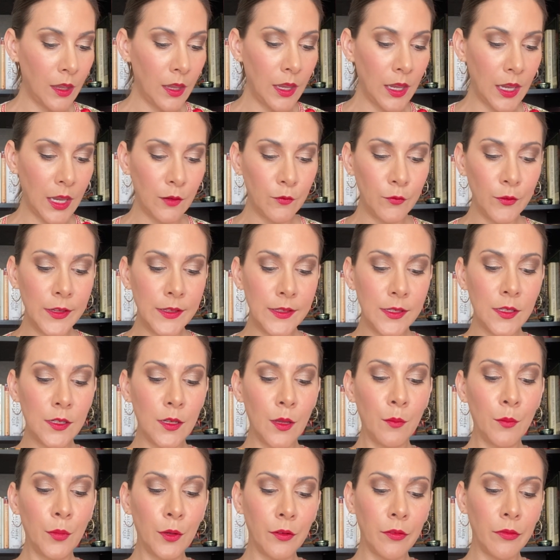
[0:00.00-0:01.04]
And reason
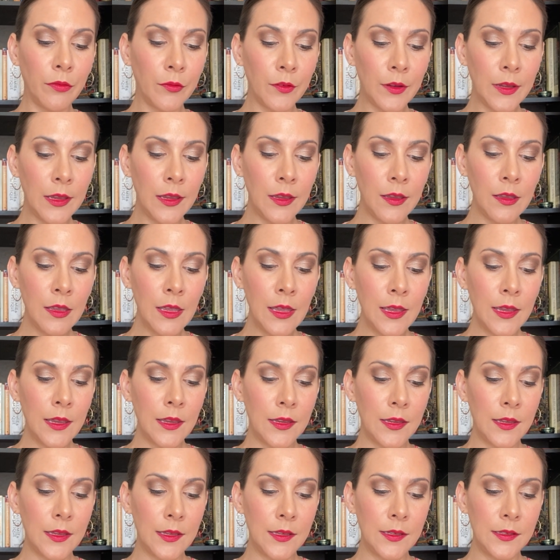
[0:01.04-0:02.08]
number 3
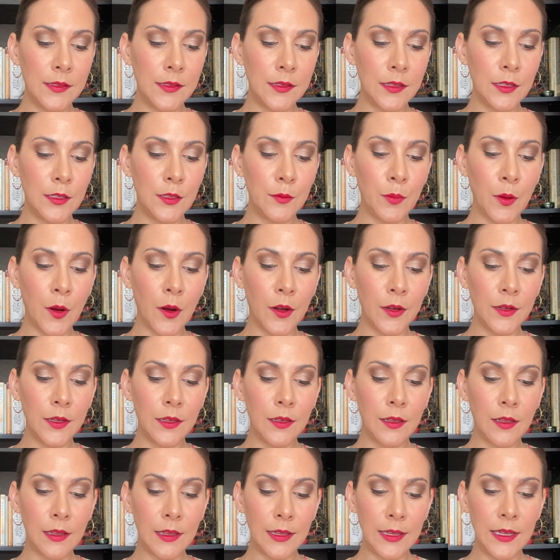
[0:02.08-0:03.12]
is the
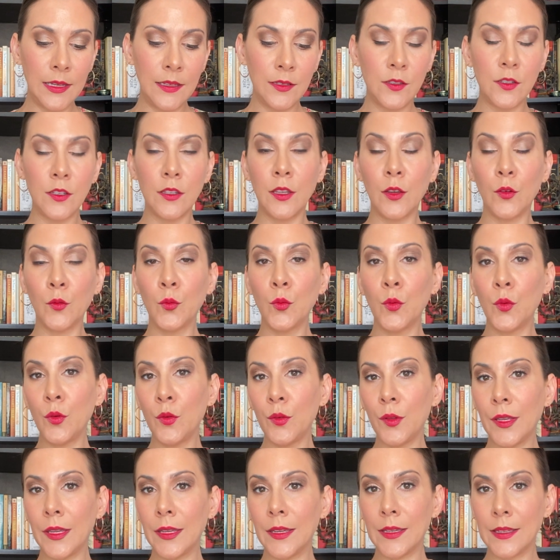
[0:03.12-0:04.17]
departed cling to their
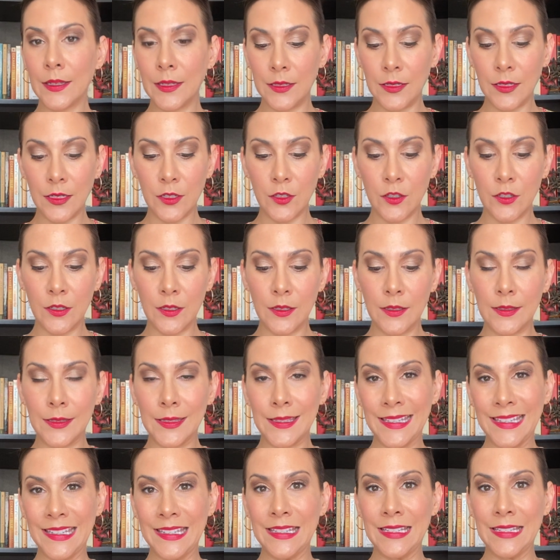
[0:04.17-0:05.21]
ruling addictions
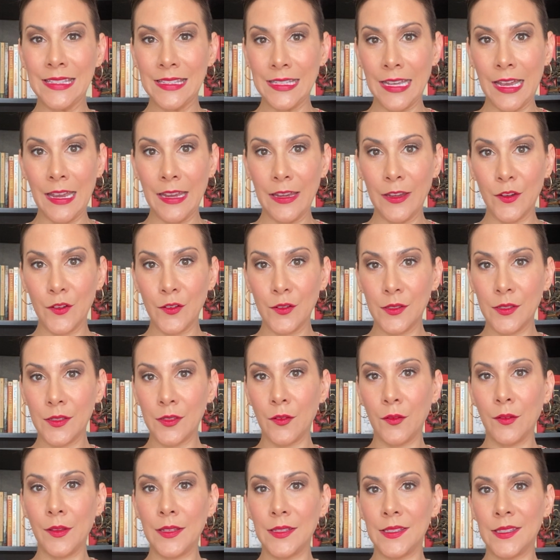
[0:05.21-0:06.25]
and desires.
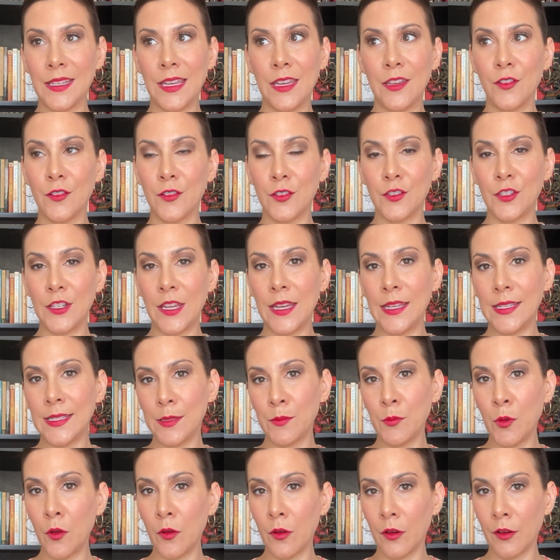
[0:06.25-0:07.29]
So let's say you're a chain
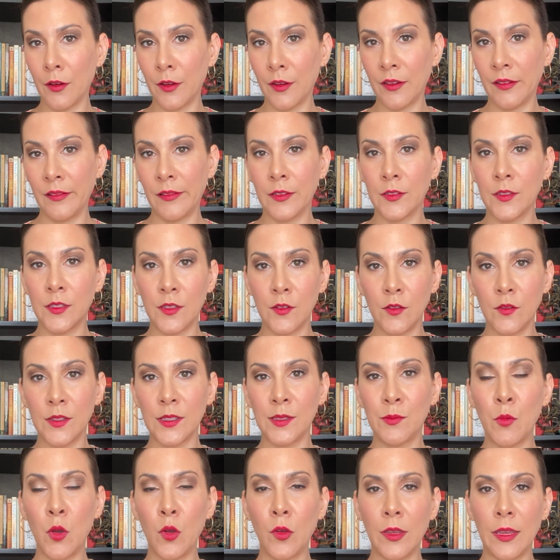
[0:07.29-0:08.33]
smoker and there's no
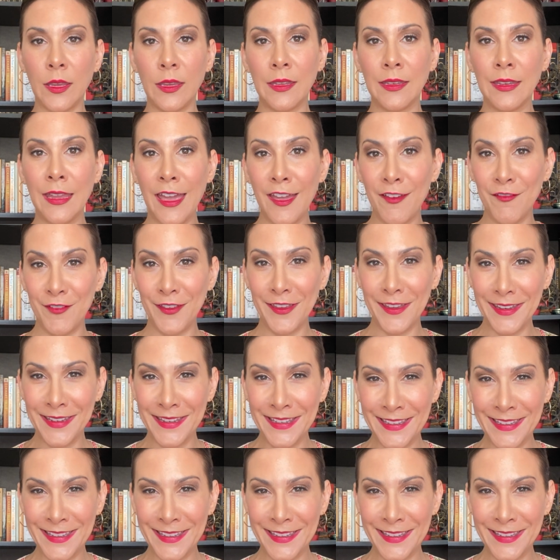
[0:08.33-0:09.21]
smoking in heaven